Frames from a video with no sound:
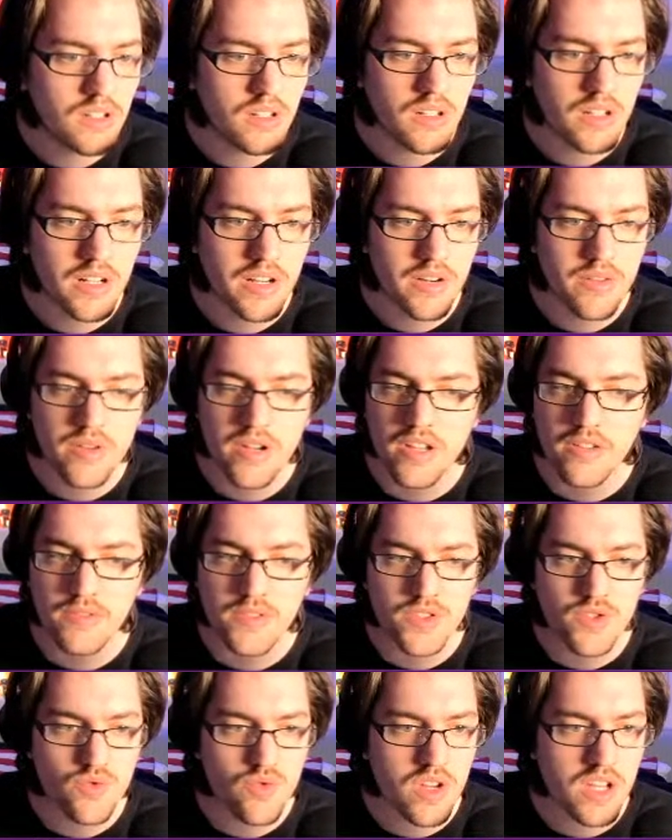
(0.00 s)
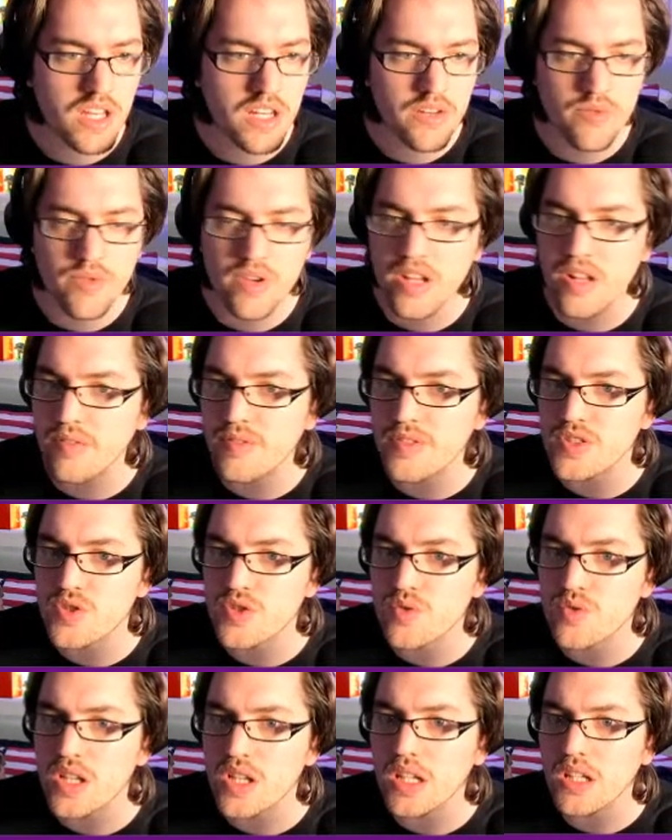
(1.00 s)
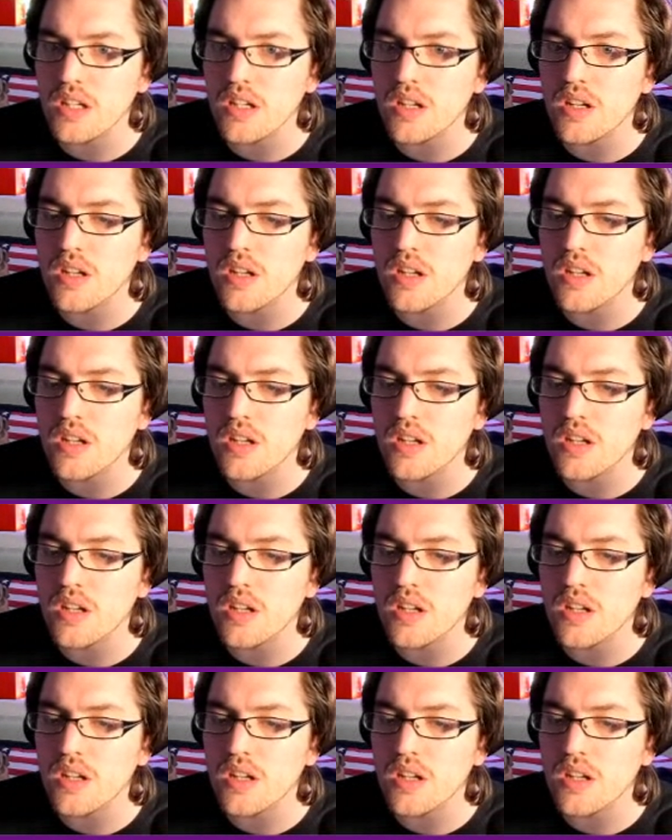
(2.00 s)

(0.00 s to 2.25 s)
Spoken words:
array of a string, array of a string.